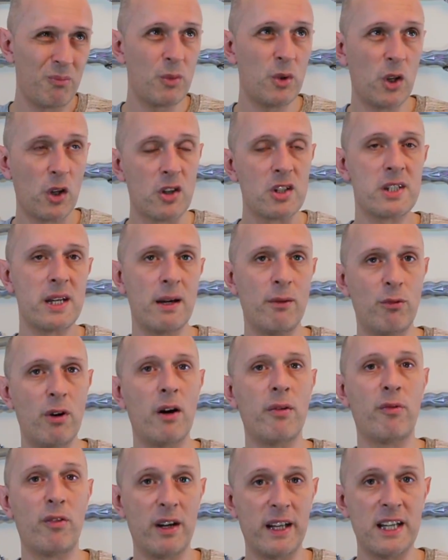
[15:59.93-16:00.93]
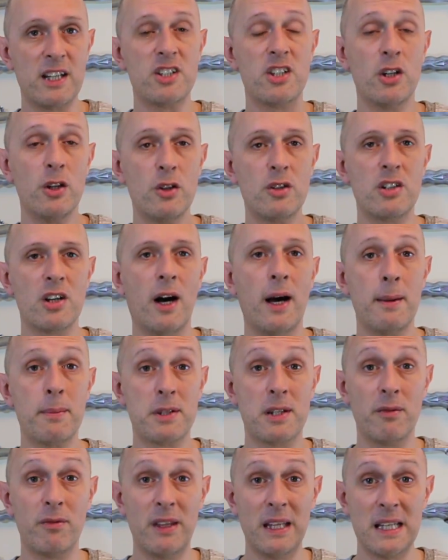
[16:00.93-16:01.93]
you could say roughly, two
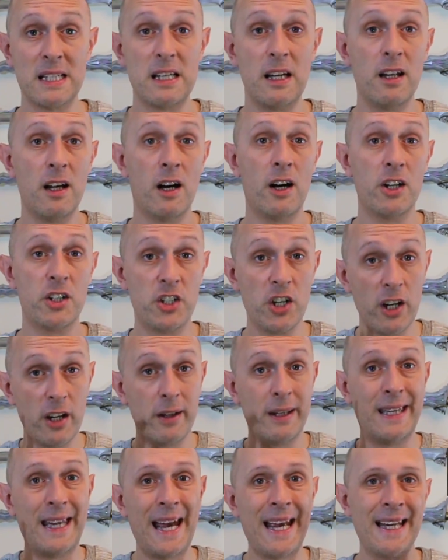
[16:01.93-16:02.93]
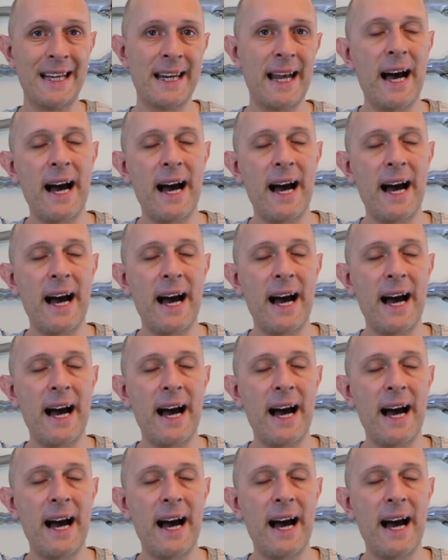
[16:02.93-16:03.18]
types of these large Dane